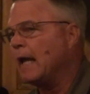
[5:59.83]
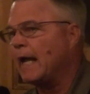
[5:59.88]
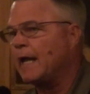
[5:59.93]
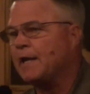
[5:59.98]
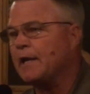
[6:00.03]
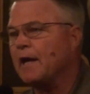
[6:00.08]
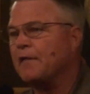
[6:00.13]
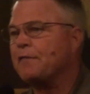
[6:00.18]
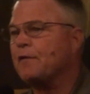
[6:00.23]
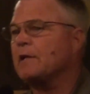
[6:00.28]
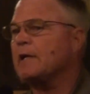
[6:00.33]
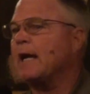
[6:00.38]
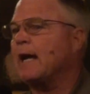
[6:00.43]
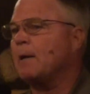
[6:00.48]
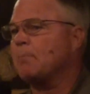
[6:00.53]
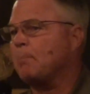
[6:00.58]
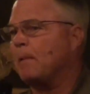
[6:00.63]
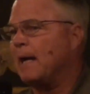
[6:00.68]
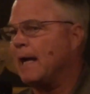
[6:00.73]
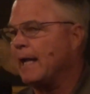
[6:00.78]
and nothing
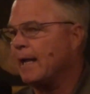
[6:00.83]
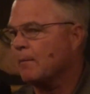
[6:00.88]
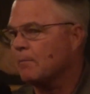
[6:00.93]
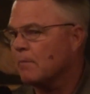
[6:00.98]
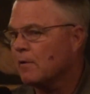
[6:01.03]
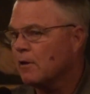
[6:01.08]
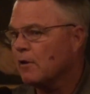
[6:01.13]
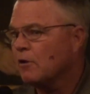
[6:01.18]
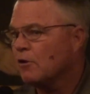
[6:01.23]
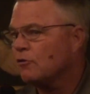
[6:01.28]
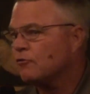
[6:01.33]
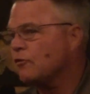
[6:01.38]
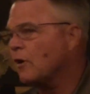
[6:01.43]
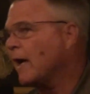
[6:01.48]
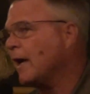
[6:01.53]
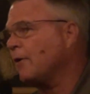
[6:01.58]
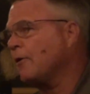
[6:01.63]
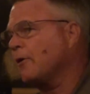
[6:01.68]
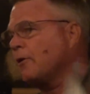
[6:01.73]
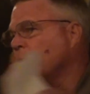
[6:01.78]
got line. So
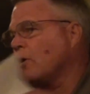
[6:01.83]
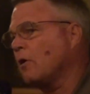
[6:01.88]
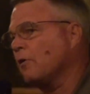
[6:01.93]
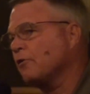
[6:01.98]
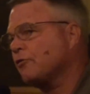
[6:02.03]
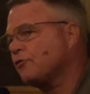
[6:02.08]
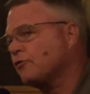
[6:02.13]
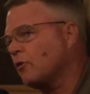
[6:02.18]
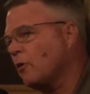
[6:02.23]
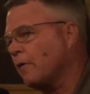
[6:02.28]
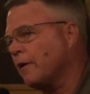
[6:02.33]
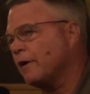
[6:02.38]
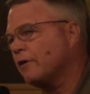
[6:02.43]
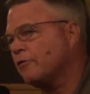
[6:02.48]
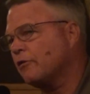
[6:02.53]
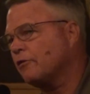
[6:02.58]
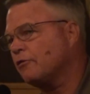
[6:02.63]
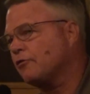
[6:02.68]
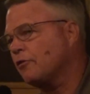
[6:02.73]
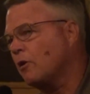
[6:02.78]
I heard all the stories. And